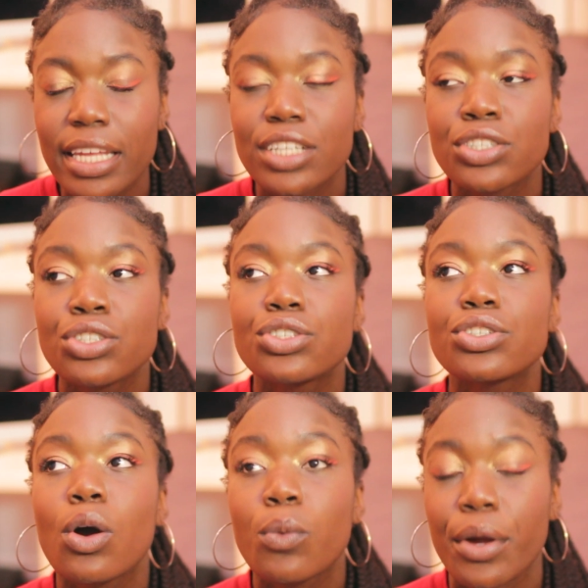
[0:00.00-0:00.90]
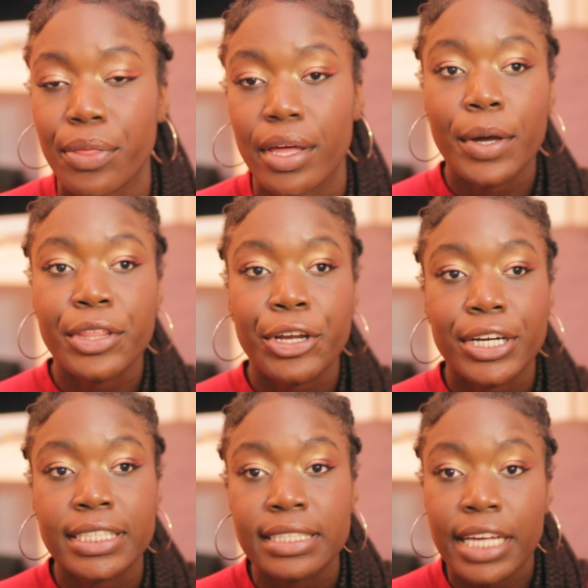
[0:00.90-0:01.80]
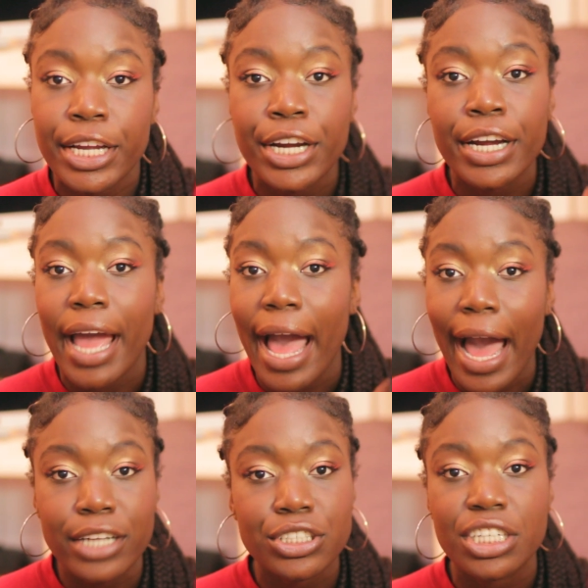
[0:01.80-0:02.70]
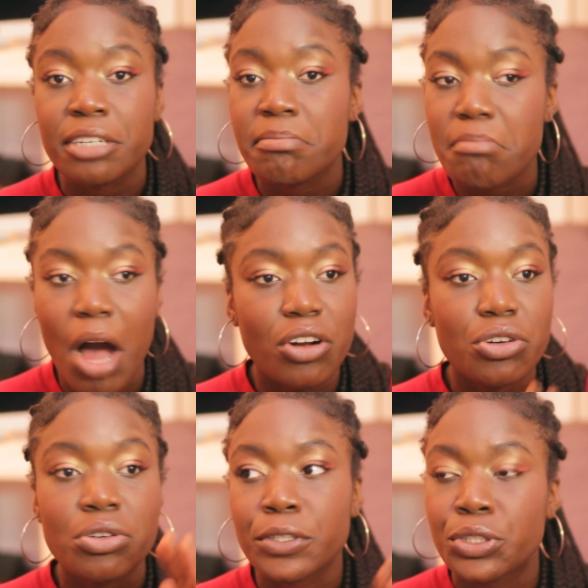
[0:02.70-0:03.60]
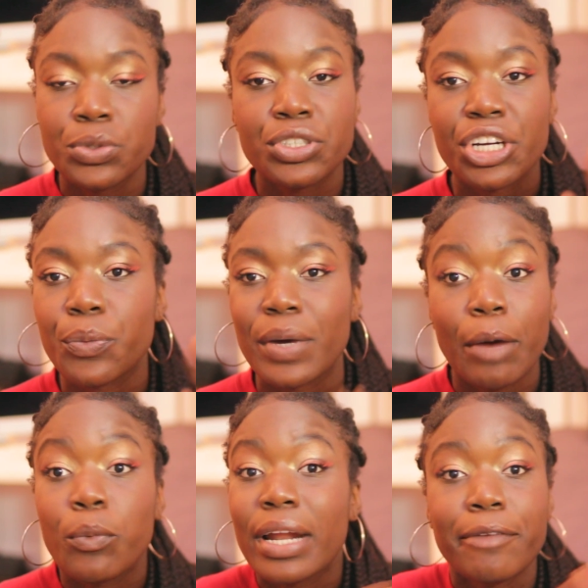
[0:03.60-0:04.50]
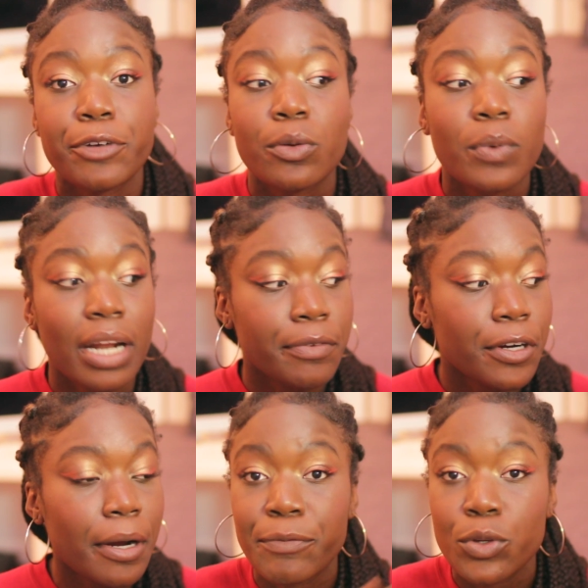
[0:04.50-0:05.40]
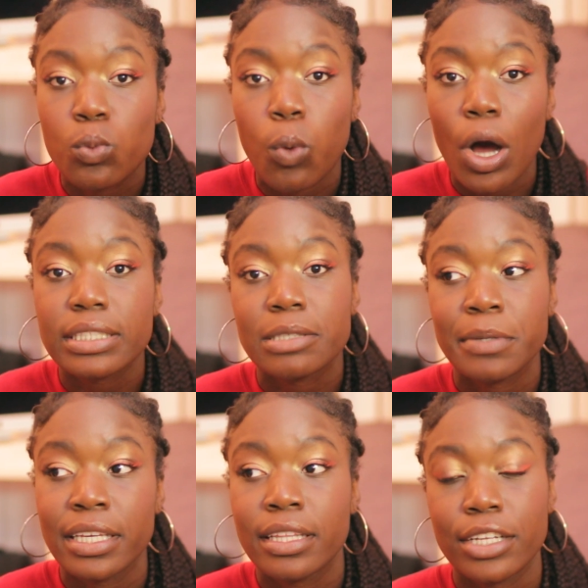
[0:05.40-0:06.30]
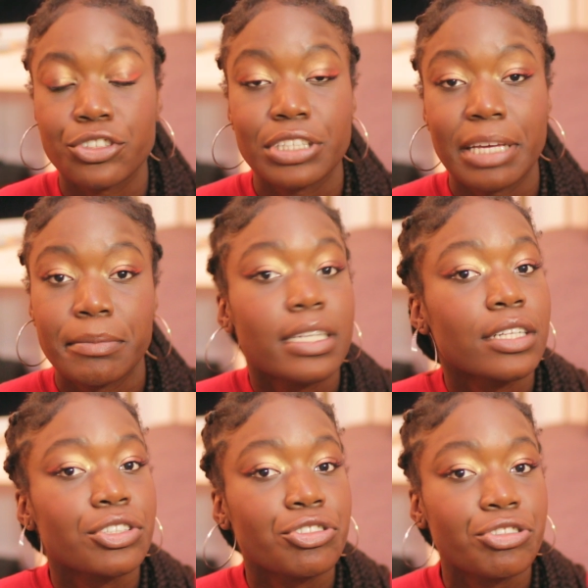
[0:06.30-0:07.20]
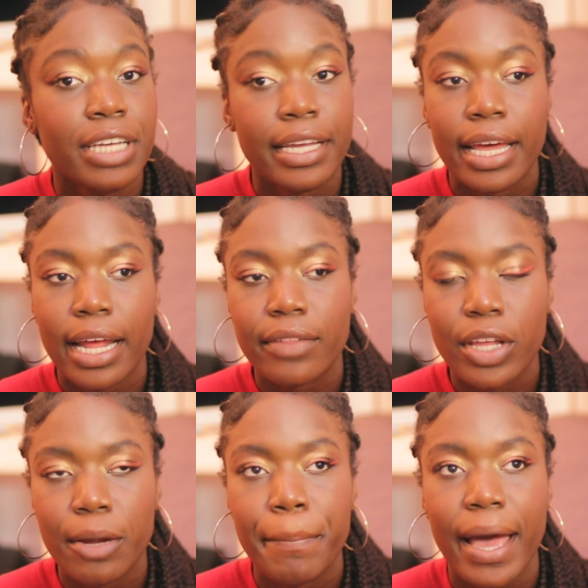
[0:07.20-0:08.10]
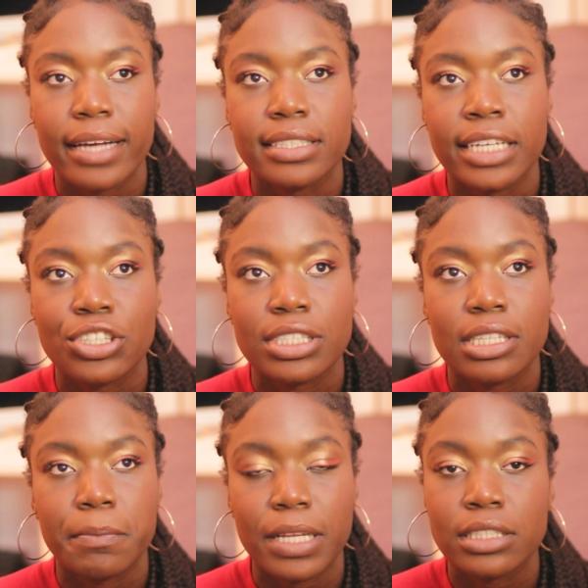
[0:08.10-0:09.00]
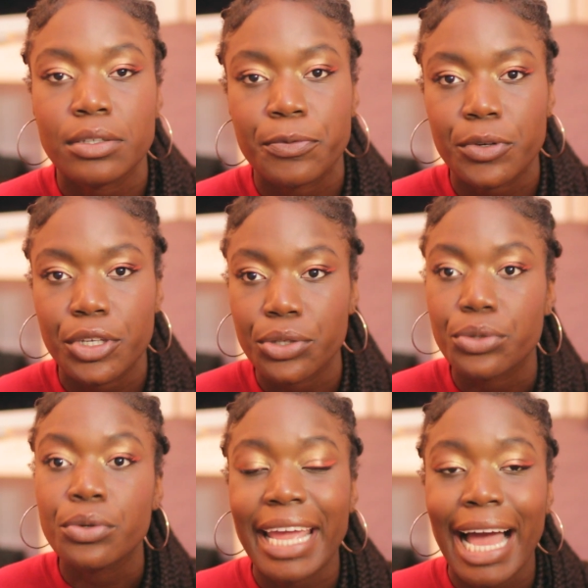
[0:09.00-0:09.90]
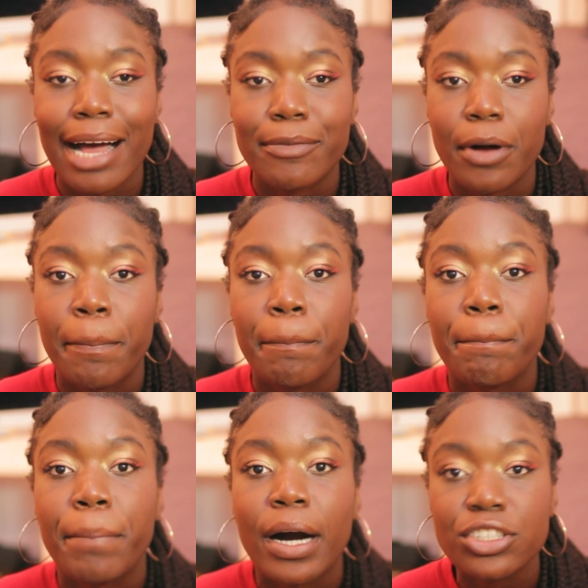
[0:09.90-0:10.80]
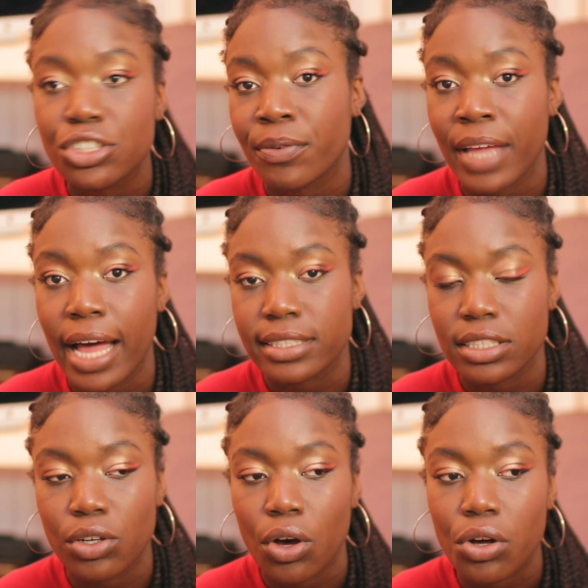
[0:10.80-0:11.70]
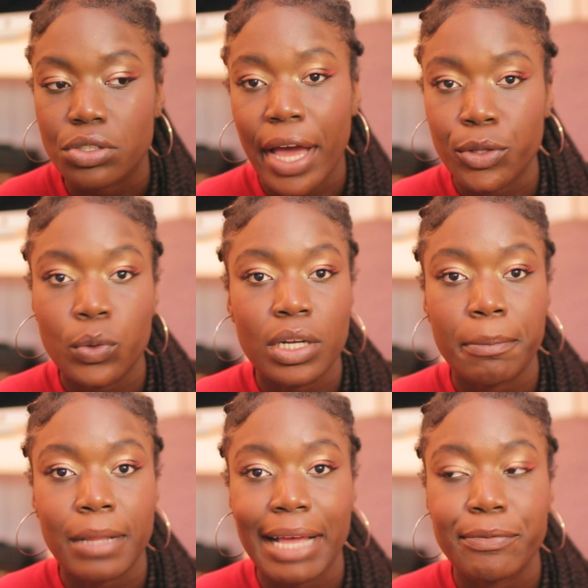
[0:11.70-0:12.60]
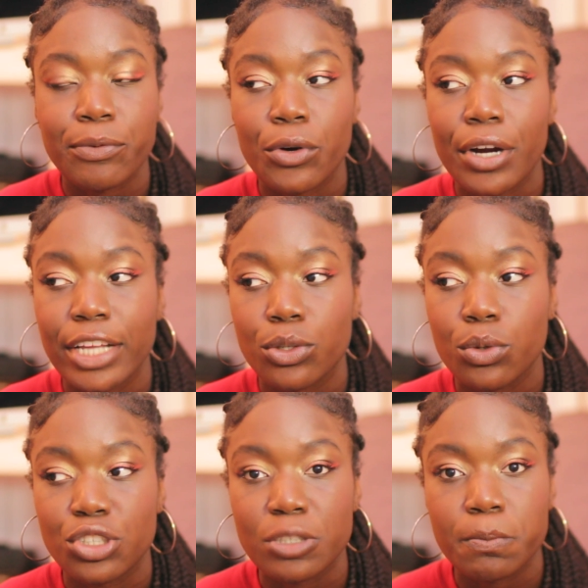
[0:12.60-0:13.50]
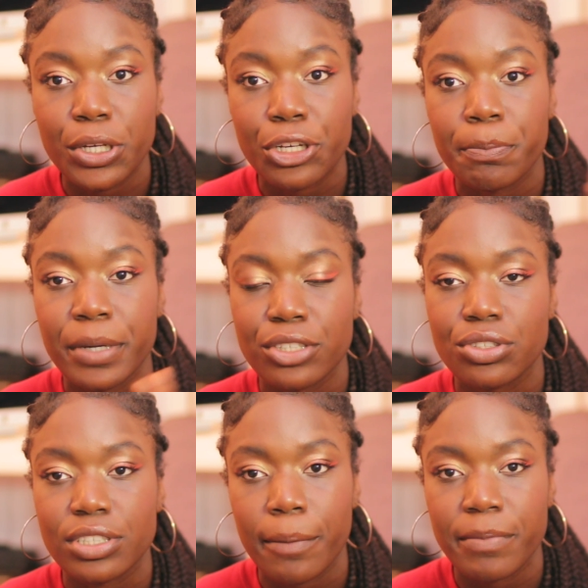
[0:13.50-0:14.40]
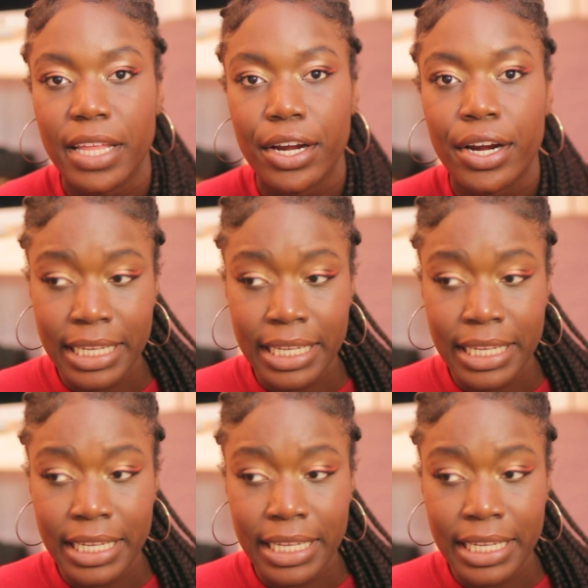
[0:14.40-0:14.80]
It is so worth it. Whether you're a singer, actor, model, producer, whatever, if you want to be in the entertainment industry and get out there, Backstage is the place for you. They have a bunch of casting calls that you can apply for, and you can just put your pictures up there.